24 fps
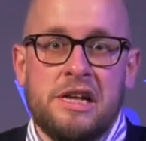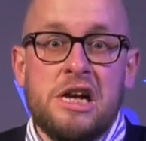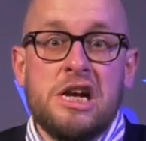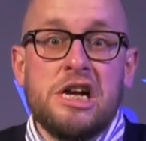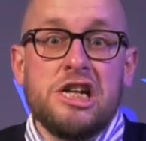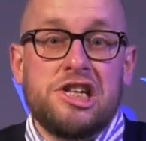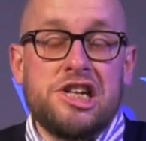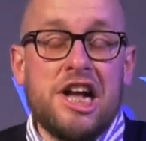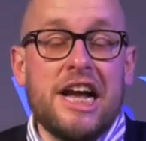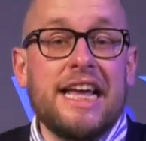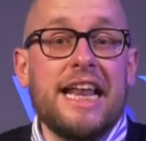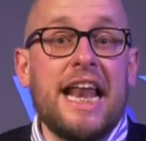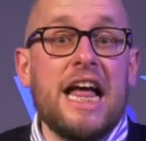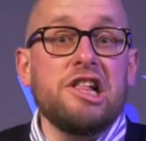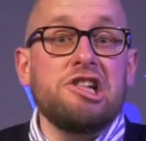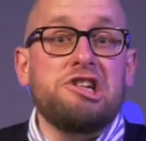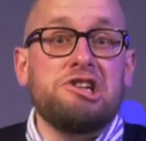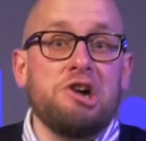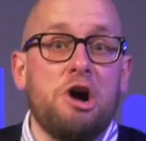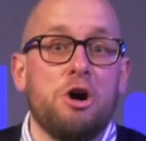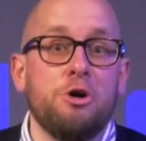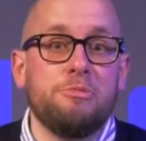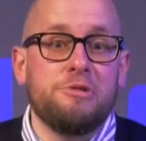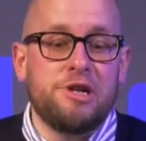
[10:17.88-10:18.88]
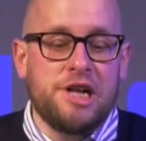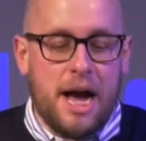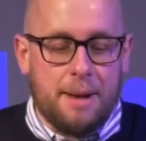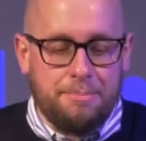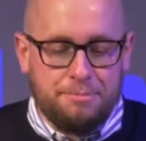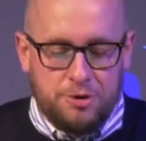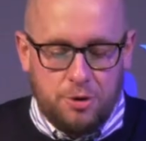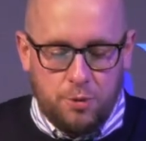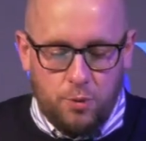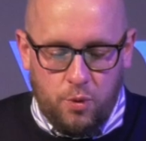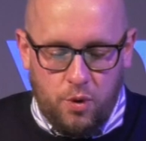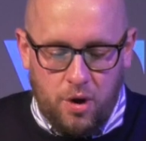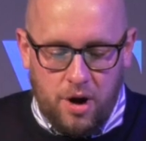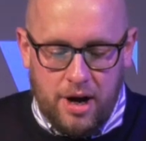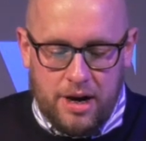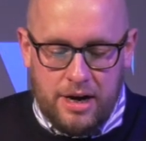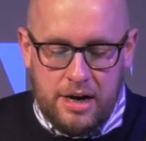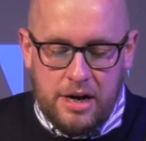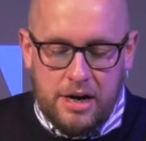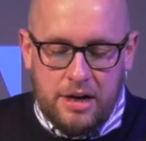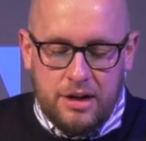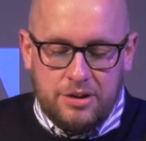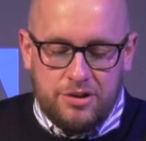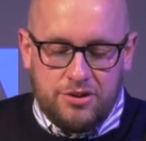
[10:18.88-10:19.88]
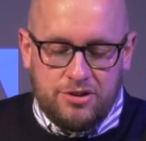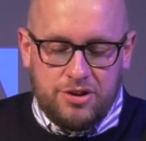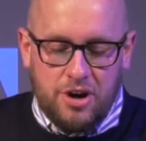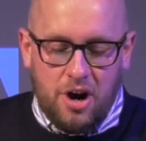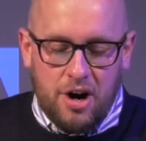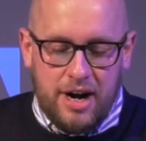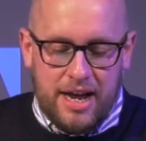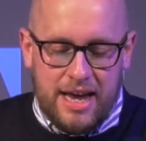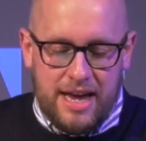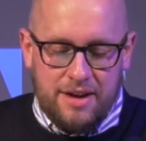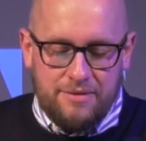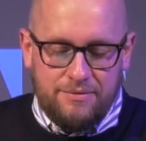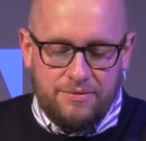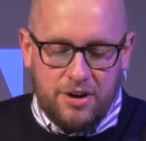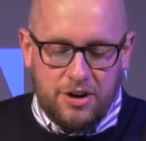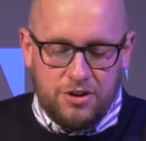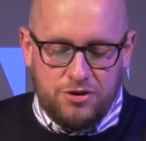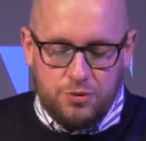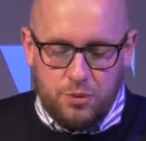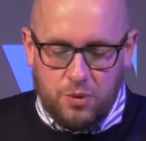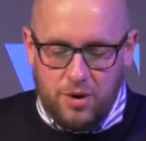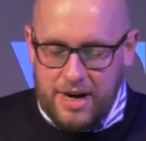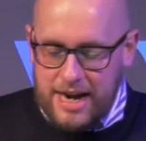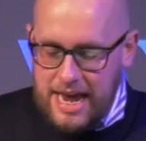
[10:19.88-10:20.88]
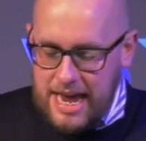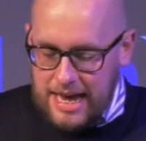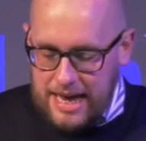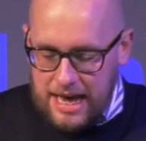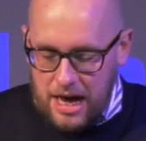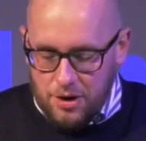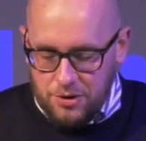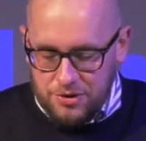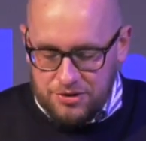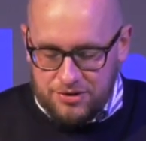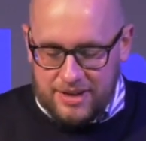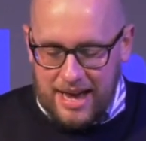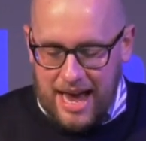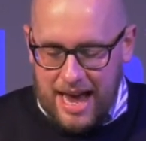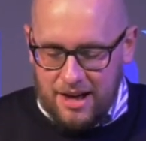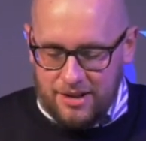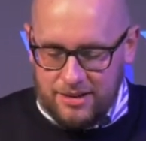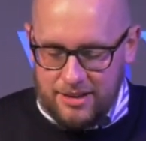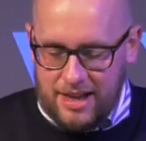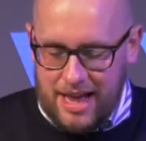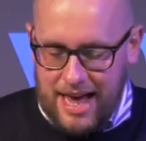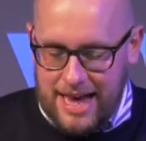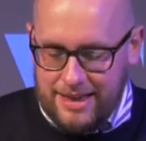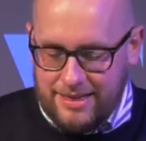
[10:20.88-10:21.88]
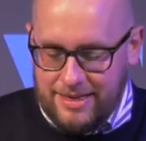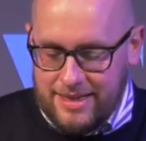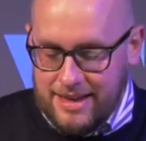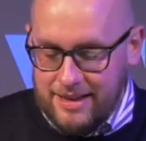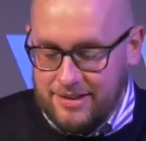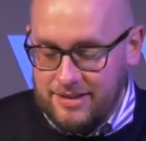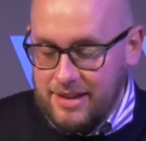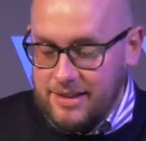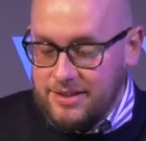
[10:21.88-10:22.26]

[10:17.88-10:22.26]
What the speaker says: Check it out, Job chapter 1, starting in verse 1, it goes down like this.